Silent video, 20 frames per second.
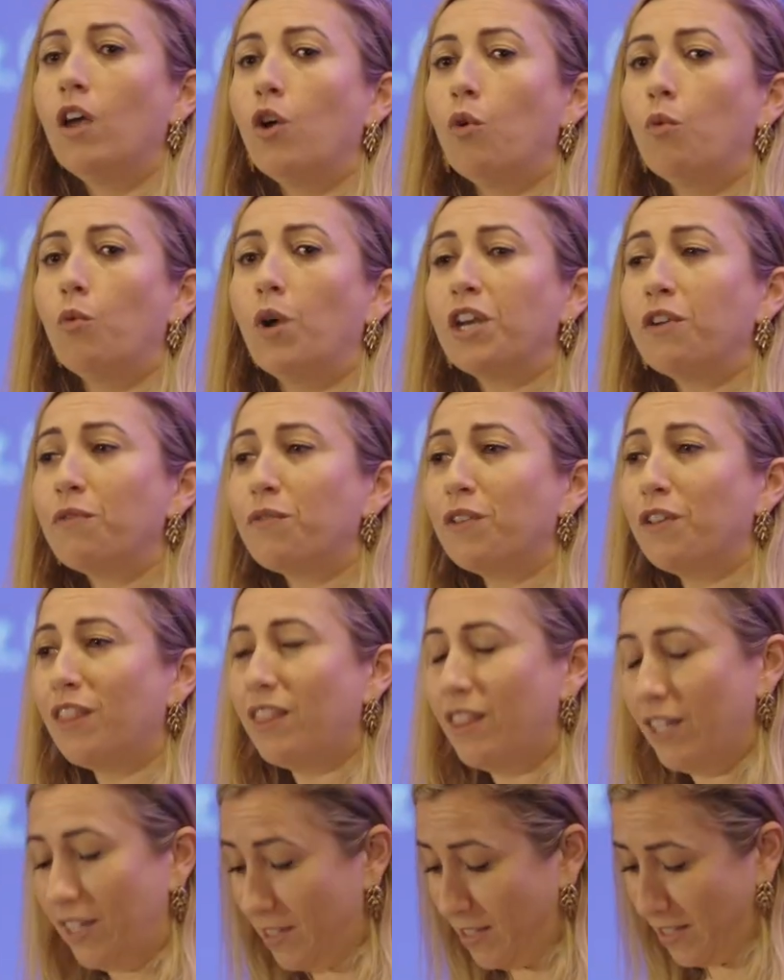One of the
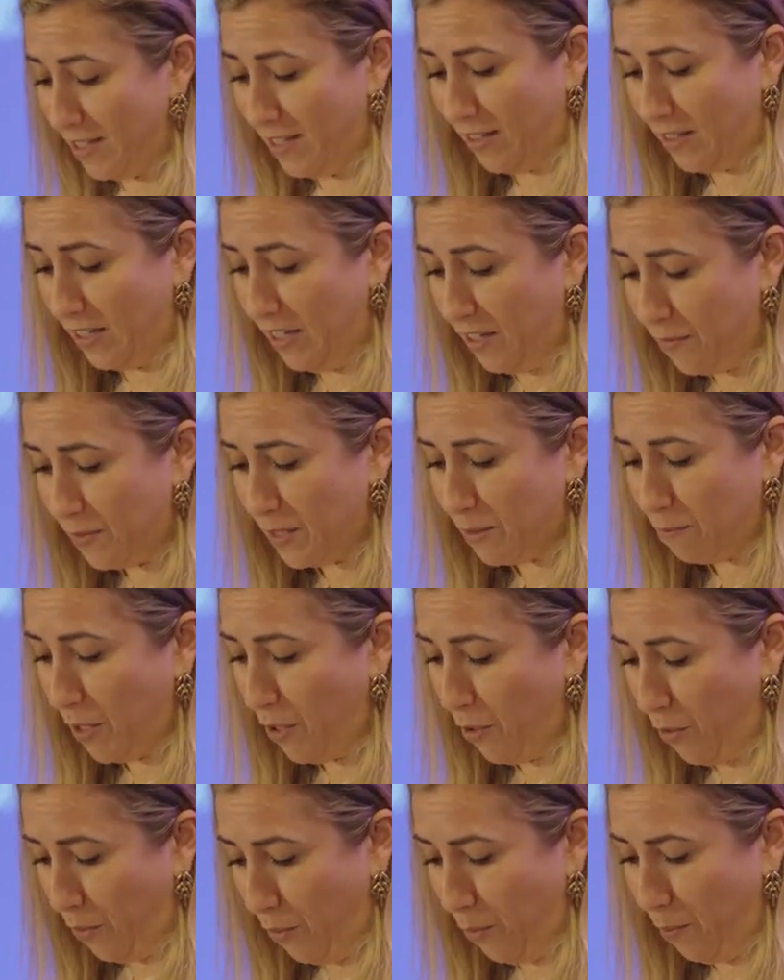things that gives me
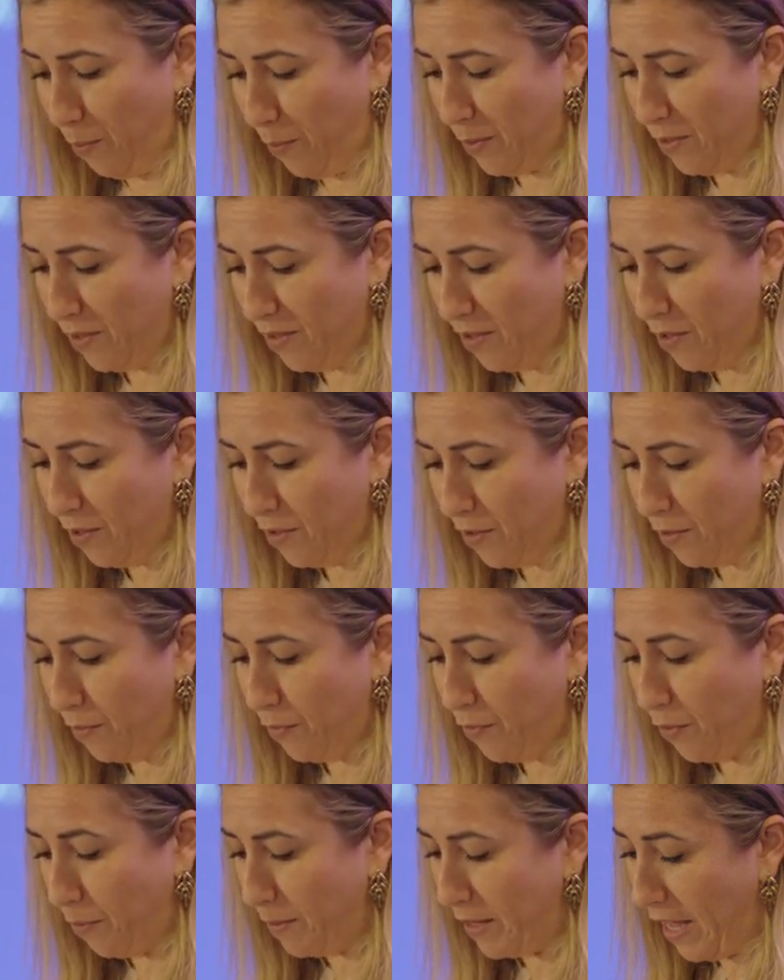hope
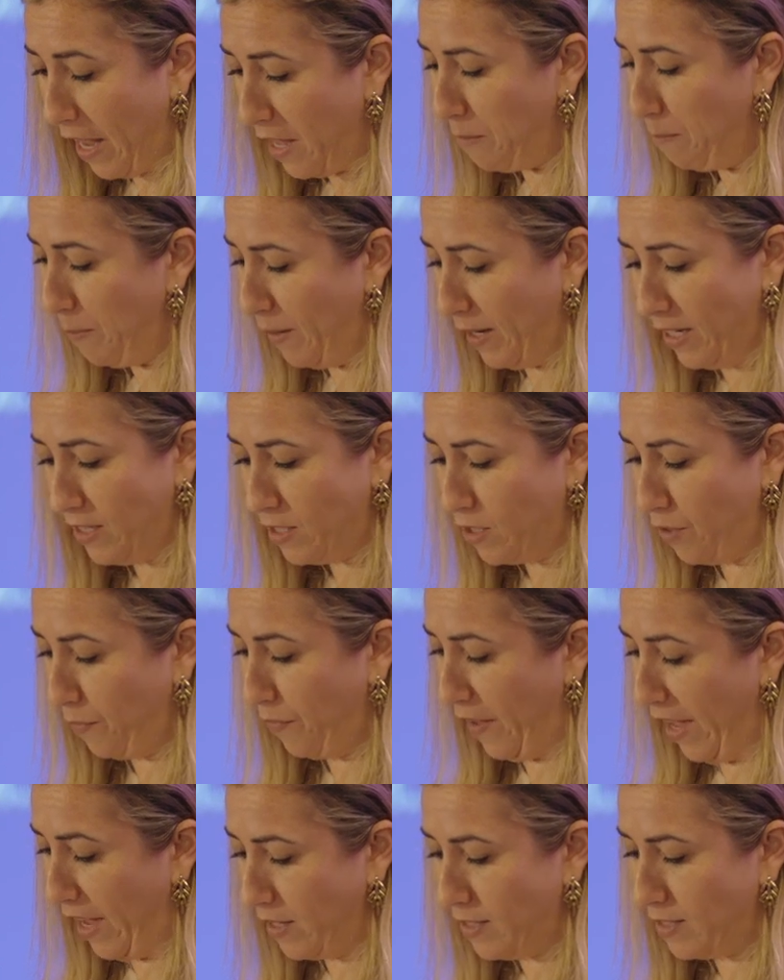from that place
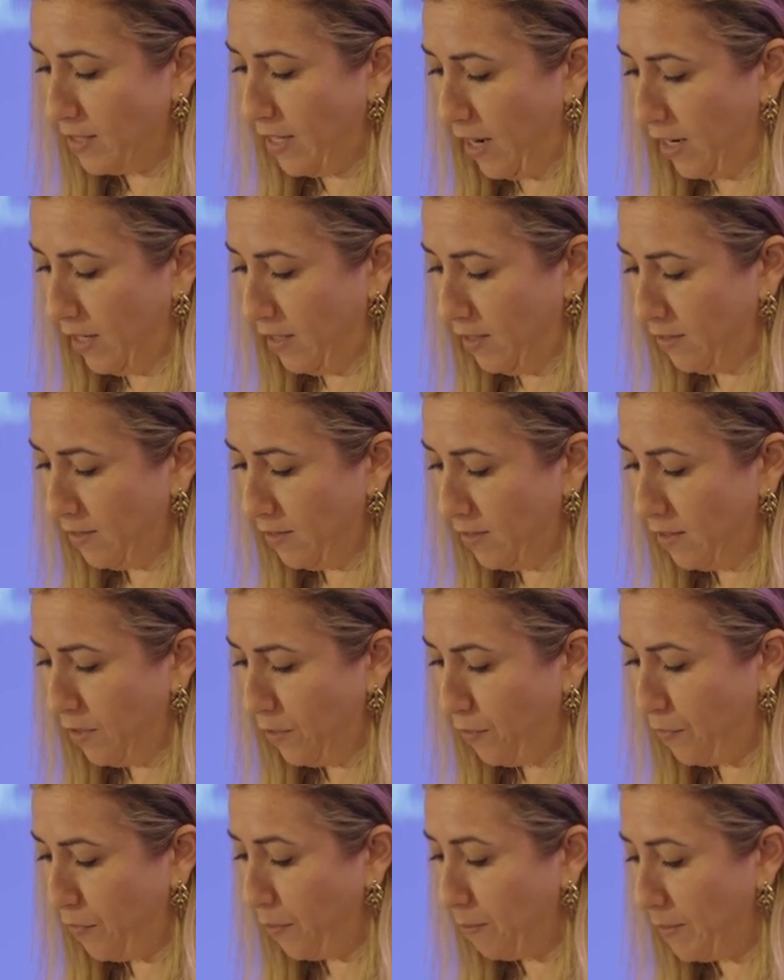of exile,
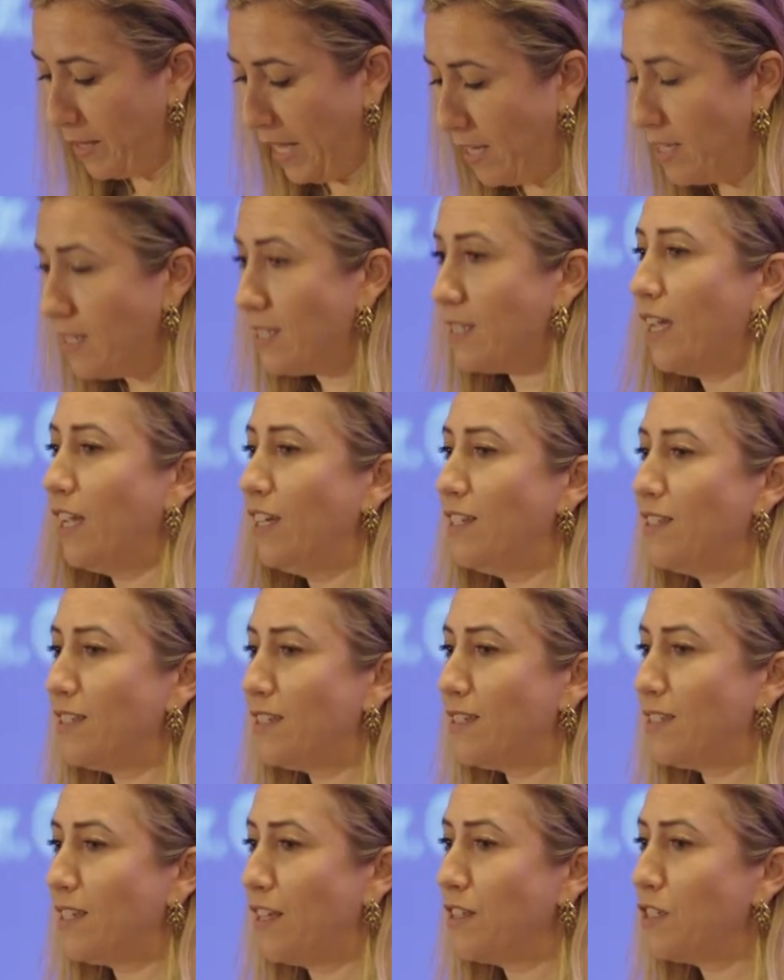from that
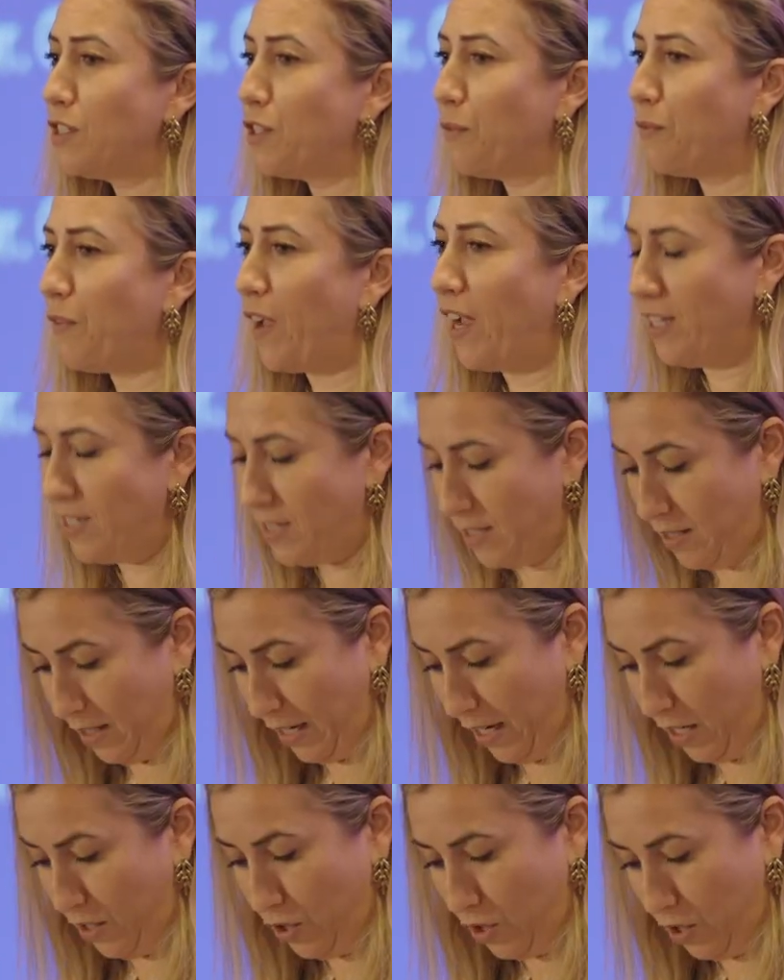sense of
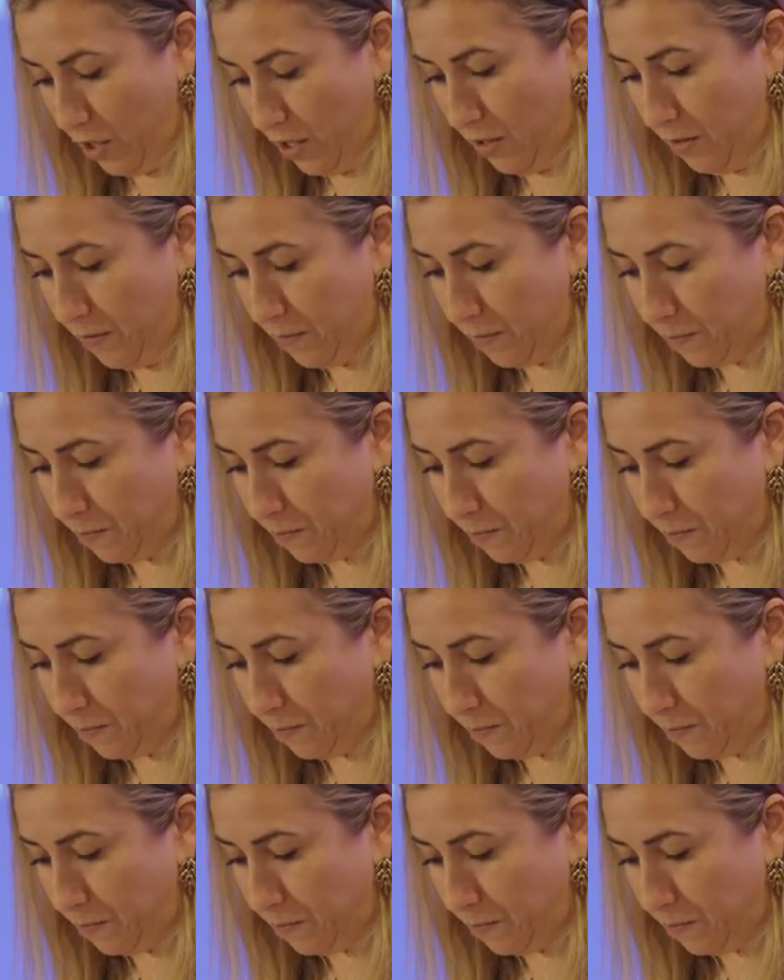isolation,